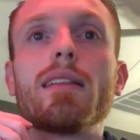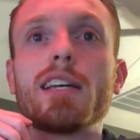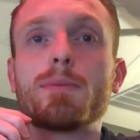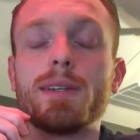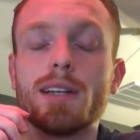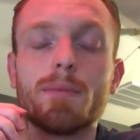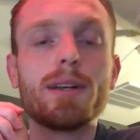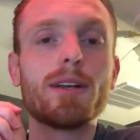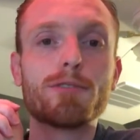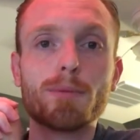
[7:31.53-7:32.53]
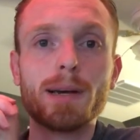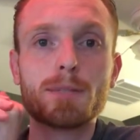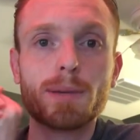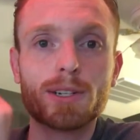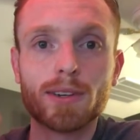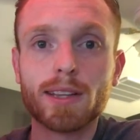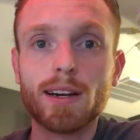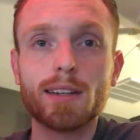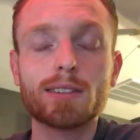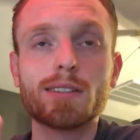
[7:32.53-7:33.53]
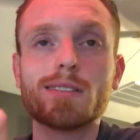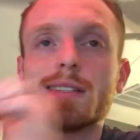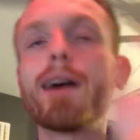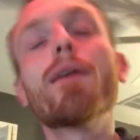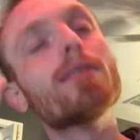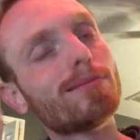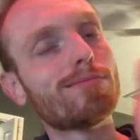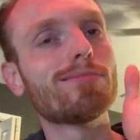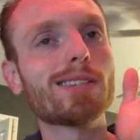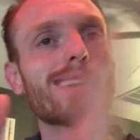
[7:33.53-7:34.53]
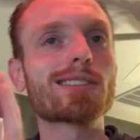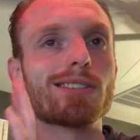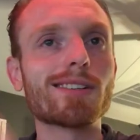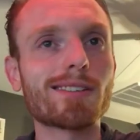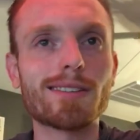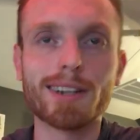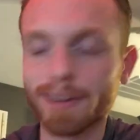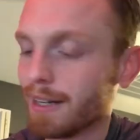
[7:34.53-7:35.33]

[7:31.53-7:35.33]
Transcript: that's been nominated for Best Picture at the Oscars. Now, the Oscars aren't a